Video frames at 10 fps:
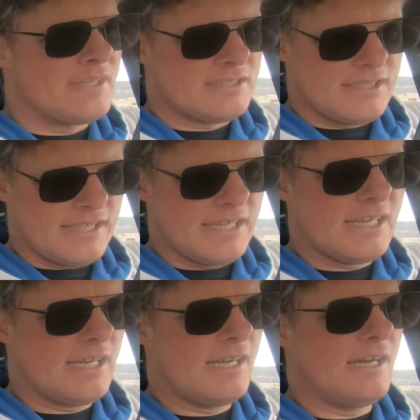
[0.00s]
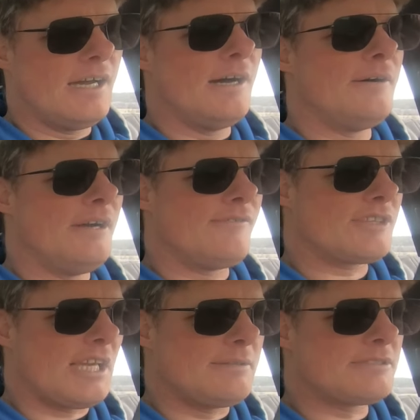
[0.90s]
The uh,
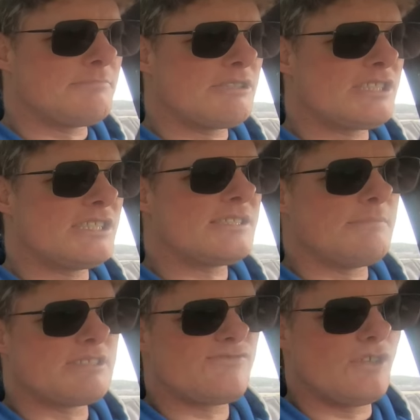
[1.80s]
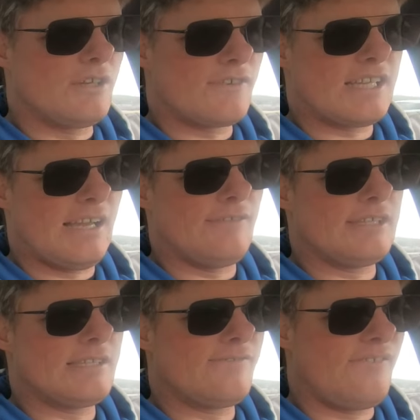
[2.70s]
infotainment system is full of clever
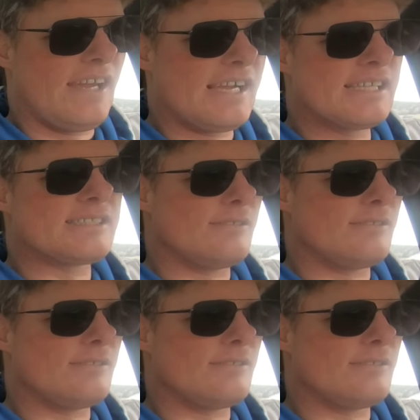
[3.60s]
little things,